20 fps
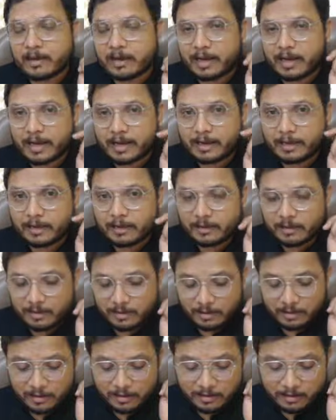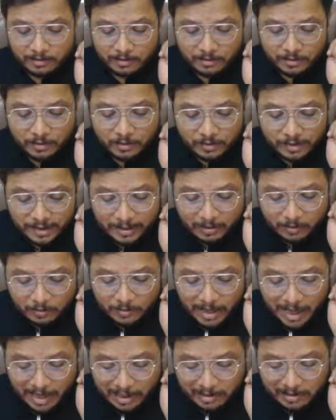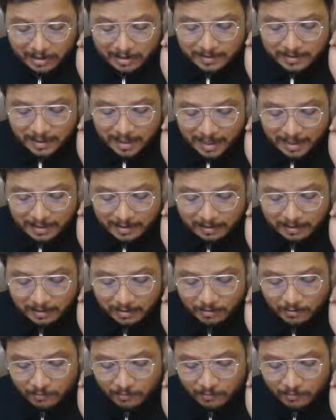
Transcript: and you need to dark this line.